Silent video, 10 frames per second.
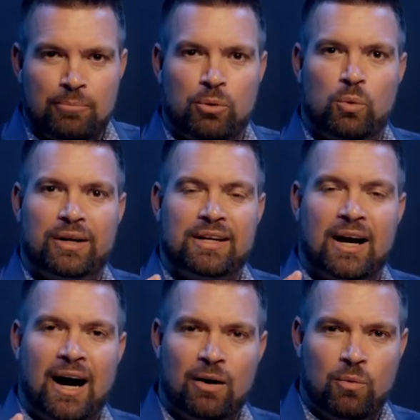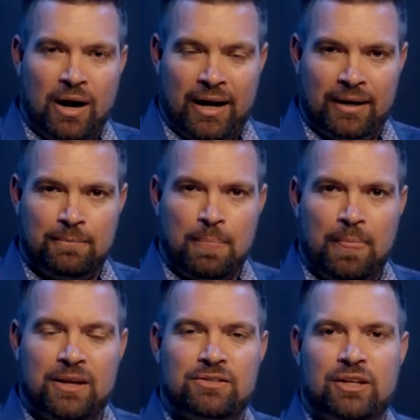But when Yahweh
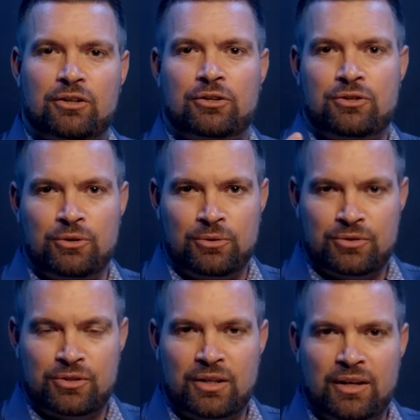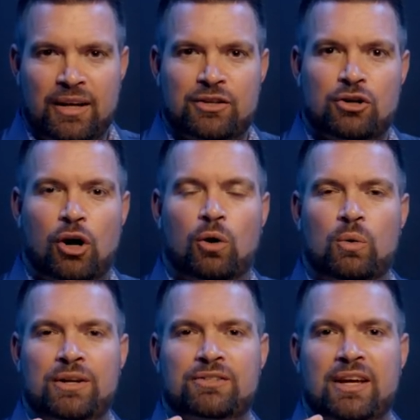is introduced, it's
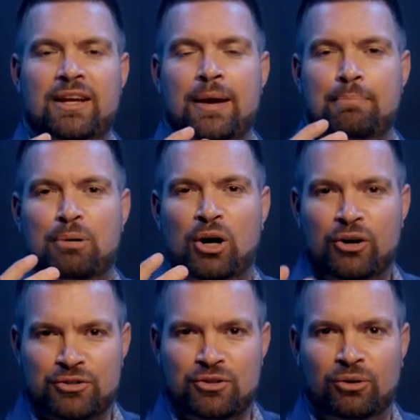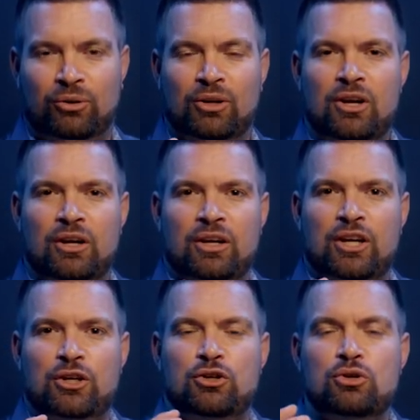always in a personal,
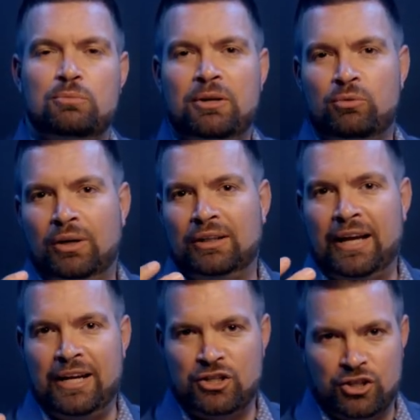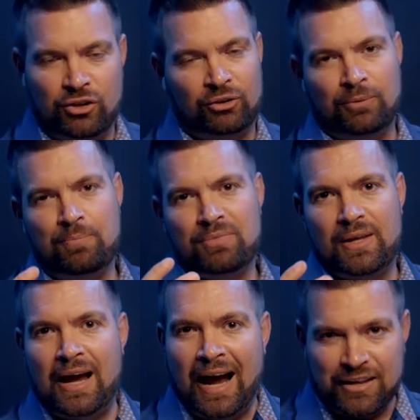human relational
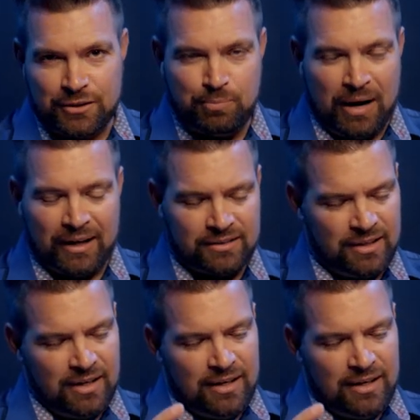aspect.